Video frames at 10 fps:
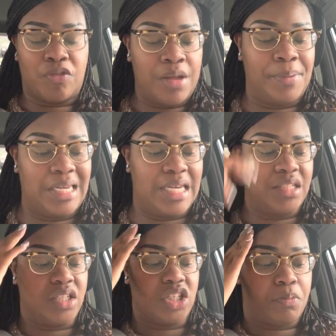he
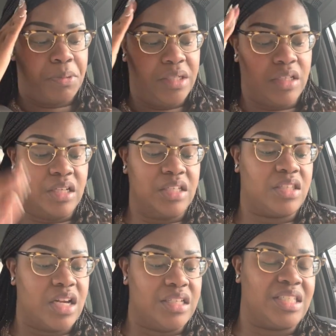began to speak to his
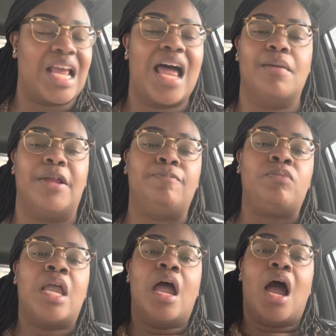son Solomon
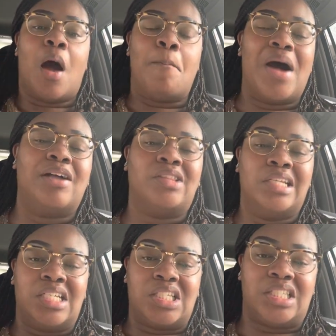about the
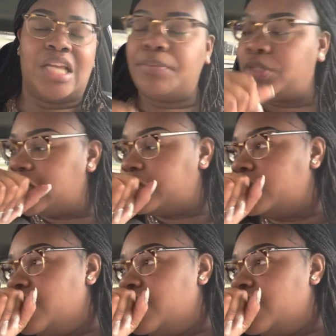deception